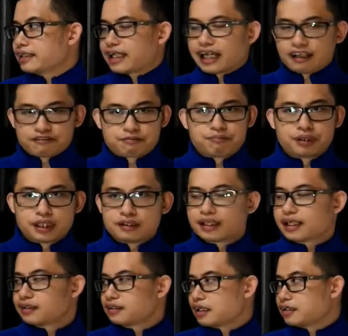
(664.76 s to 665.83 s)
have been
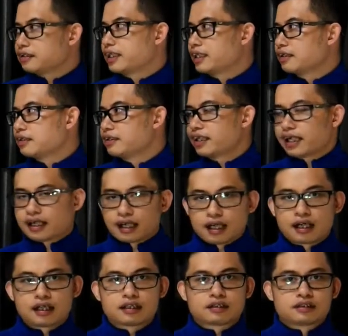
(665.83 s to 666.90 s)
there, done that
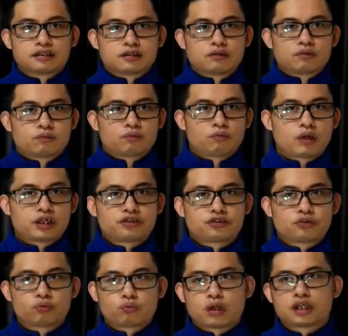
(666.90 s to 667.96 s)
are what
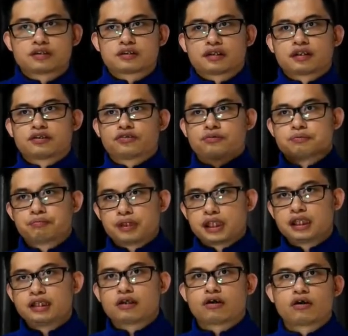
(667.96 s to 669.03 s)
you want to
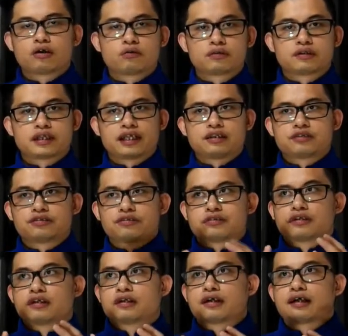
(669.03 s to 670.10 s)
be, or that
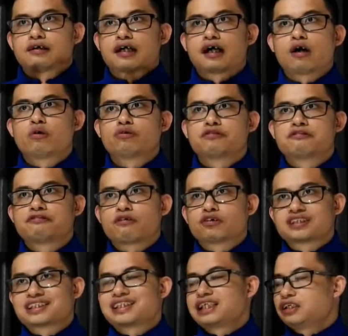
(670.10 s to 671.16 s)
how you
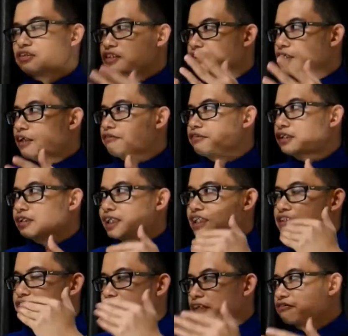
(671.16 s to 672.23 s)
foresee yourself in the
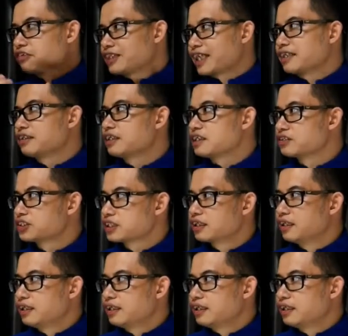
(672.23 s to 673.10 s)
next 5 to 10 years.